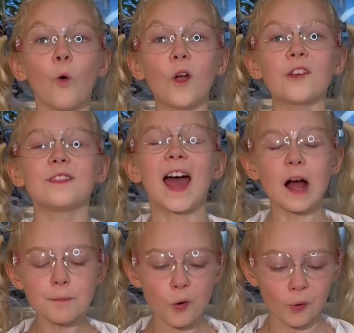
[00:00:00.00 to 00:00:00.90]
We've
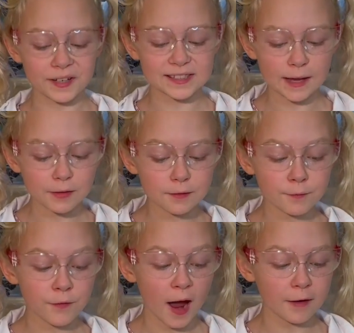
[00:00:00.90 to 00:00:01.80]
now poured
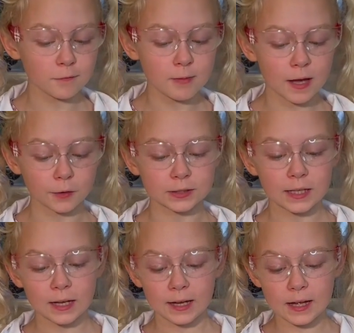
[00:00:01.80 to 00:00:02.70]
75 mils
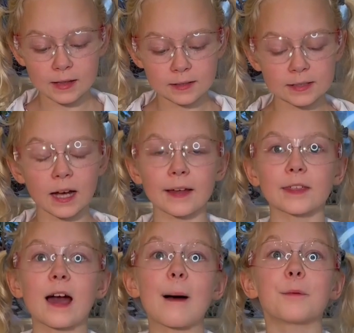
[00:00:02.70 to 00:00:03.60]
inside the
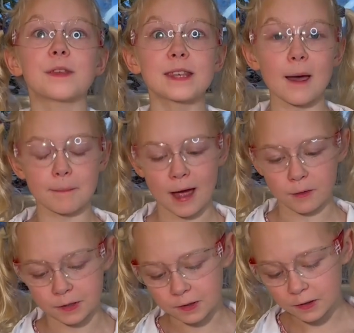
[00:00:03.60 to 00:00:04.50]
cup with sap
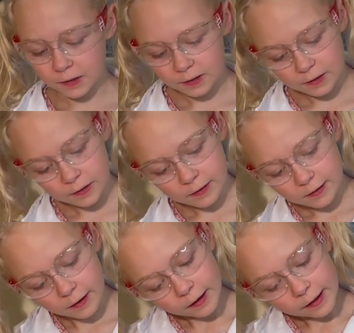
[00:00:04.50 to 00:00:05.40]
powder.
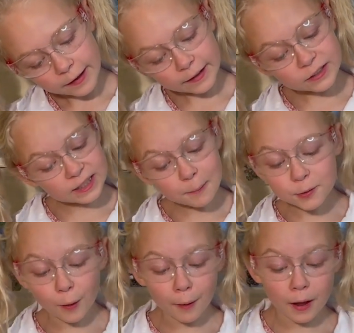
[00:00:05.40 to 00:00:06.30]
It seemed
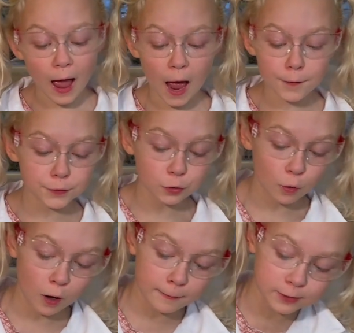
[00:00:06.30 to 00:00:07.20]
to have
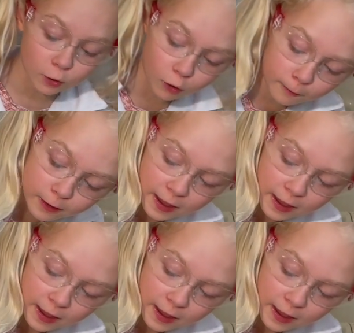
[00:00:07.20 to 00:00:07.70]
absorbed